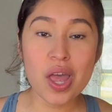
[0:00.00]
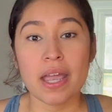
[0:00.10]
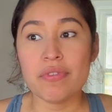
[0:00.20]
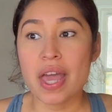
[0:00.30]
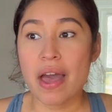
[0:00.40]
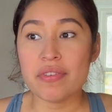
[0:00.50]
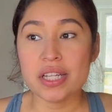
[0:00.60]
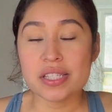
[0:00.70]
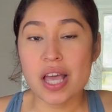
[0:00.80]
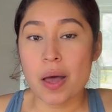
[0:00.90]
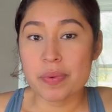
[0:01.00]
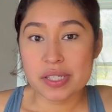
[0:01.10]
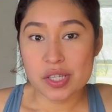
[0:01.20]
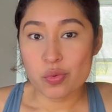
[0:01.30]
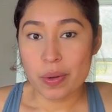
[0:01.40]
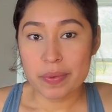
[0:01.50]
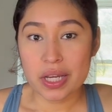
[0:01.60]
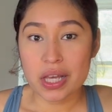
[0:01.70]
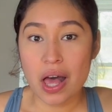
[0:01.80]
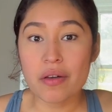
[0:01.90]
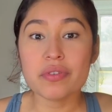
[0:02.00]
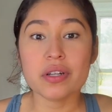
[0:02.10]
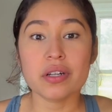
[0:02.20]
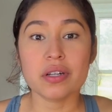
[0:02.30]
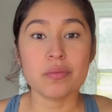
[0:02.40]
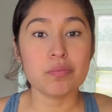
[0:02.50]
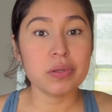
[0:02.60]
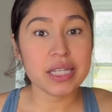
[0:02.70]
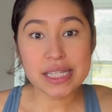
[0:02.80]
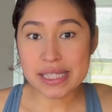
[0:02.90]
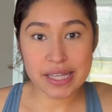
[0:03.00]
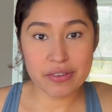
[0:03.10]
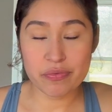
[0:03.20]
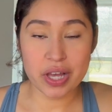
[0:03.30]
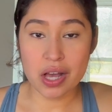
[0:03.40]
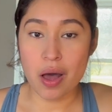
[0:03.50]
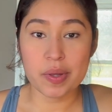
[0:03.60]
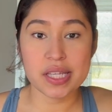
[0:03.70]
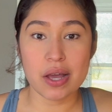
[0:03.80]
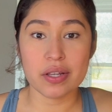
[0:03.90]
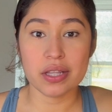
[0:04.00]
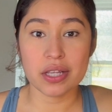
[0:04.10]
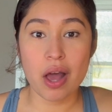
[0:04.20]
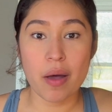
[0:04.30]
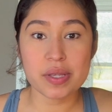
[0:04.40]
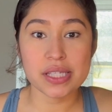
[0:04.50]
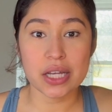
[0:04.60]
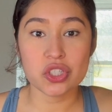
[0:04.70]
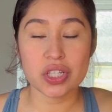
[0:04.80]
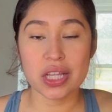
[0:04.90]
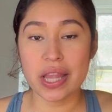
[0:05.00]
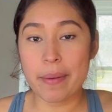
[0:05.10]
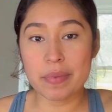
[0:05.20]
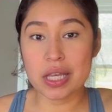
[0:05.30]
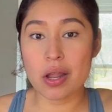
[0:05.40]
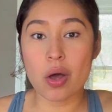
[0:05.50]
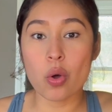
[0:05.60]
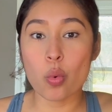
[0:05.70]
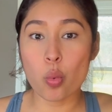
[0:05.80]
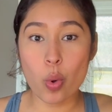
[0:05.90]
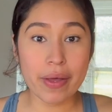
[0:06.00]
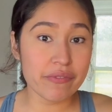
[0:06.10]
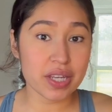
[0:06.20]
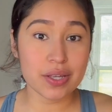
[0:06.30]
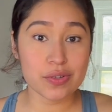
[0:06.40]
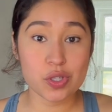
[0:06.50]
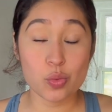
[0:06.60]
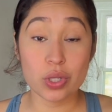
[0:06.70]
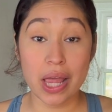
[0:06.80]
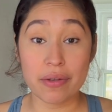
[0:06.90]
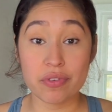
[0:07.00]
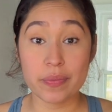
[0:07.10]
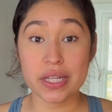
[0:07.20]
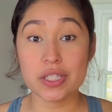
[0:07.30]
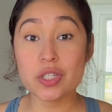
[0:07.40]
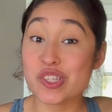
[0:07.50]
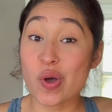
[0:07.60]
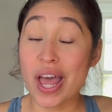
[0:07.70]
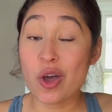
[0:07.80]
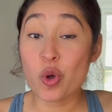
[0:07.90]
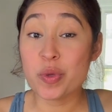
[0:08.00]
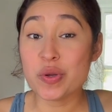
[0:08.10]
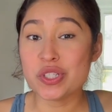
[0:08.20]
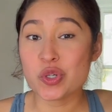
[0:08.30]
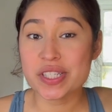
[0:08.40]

If you have any topics you want me to cover, please leave a comment down in the comment section and let me know what videos you would like for me to do. So I hope you enjoyed